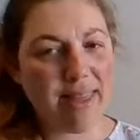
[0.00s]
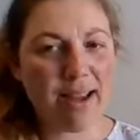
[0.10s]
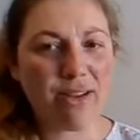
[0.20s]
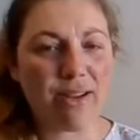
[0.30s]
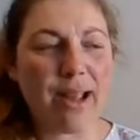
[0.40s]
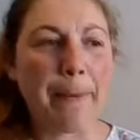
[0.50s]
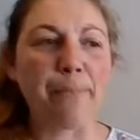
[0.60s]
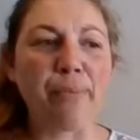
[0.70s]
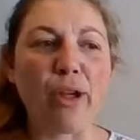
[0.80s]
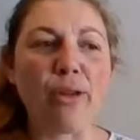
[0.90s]

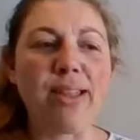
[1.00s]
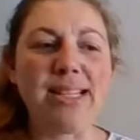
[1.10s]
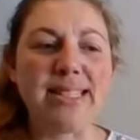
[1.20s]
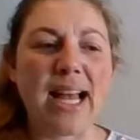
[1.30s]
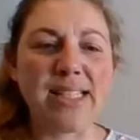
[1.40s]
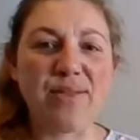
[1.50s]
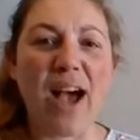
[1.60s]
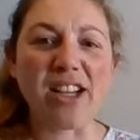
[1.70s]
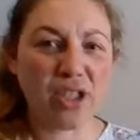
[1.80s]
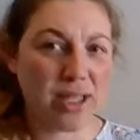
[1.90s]
The
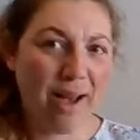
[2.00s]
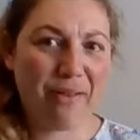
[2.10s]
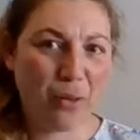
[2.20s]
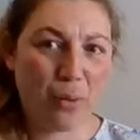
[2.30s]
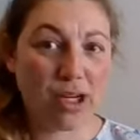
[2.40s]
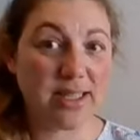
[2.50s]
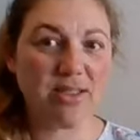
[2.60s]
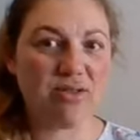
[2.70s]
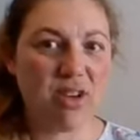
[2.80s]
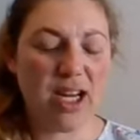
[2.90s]
satisfaction afterwards
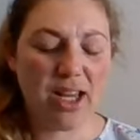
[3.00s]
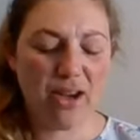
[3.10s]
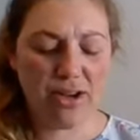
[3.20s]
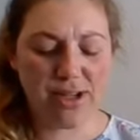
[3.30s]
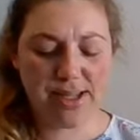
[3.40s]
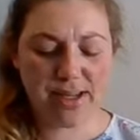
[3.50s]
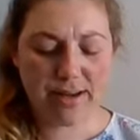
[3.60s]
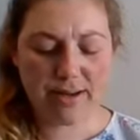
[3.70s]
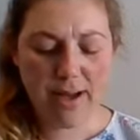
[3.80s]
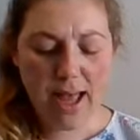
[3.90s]
is really good.
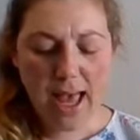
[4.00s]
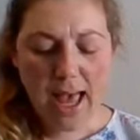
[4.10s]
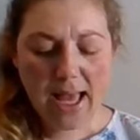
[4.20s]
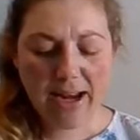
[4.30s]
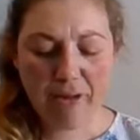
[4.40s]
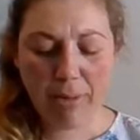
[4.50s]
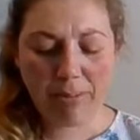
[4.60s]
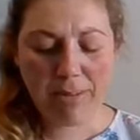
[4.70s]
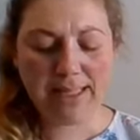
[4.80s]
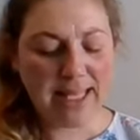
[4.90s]
So, and I've been
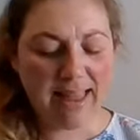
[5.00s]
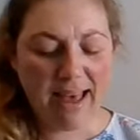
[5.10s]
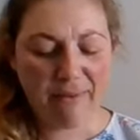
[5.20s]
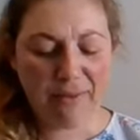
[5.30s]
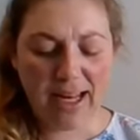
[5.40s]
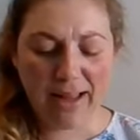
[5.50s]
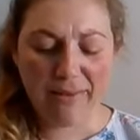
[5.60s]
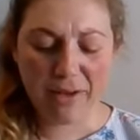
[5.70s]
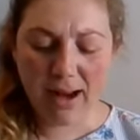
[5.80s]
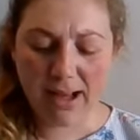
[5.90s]
missing that feeling
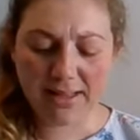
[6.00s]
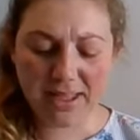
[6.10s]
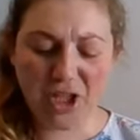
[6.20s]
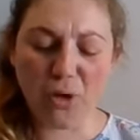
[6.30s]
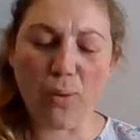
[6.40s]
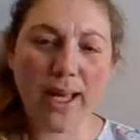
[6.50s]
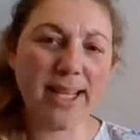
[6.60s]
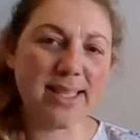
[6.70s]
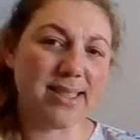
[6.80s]
for the last 2 weeks.